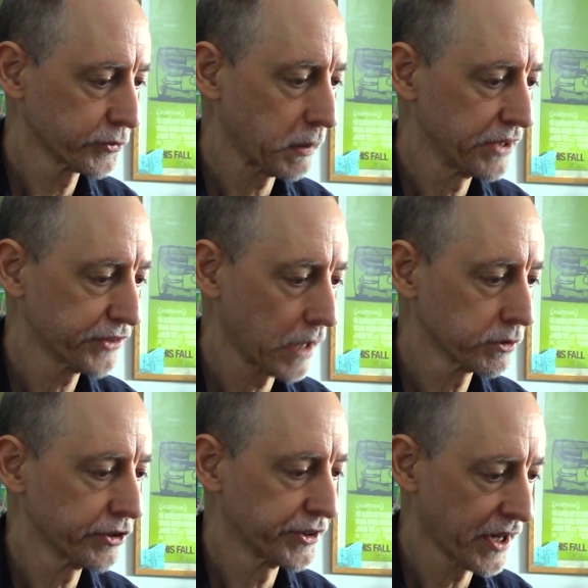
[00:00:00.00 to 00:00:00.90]
by
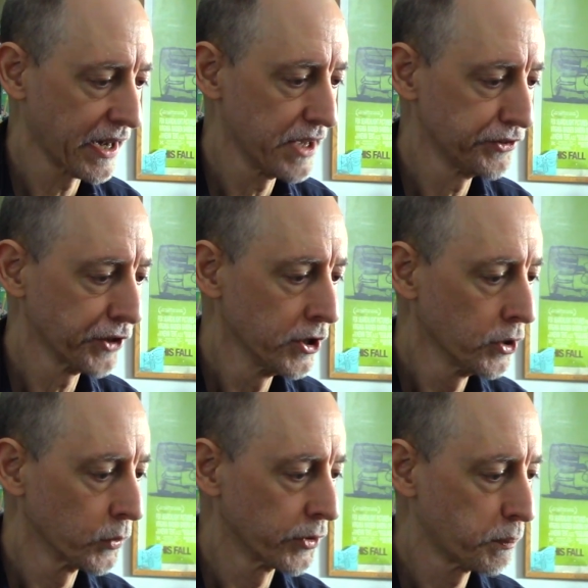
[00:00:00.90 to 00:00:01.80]
establishing ties
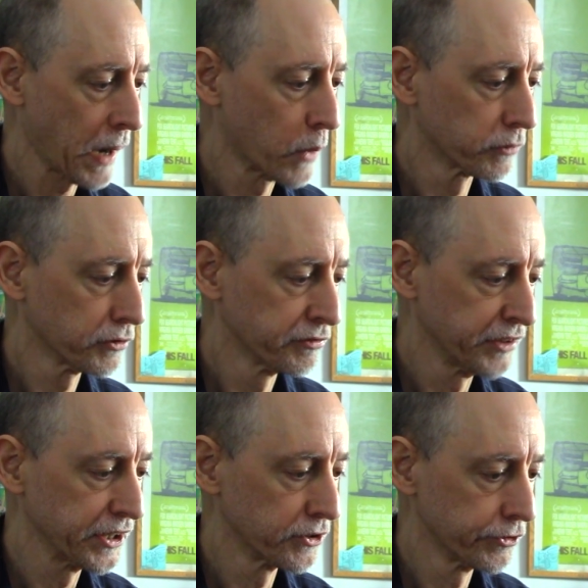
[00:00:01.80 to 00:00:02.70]
with powerful
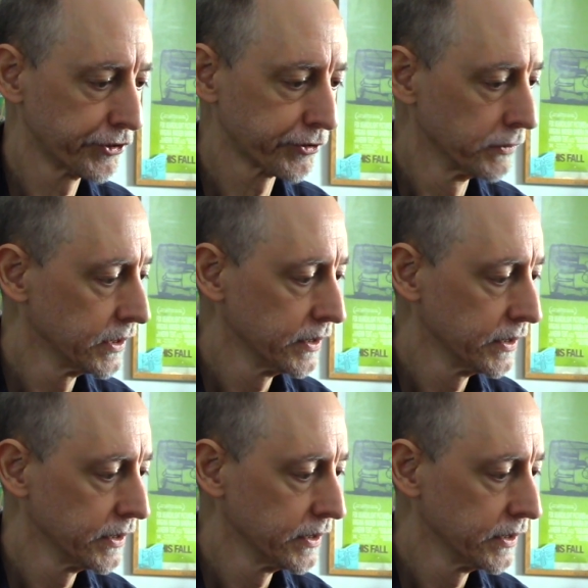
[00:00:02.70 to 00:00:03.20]
figures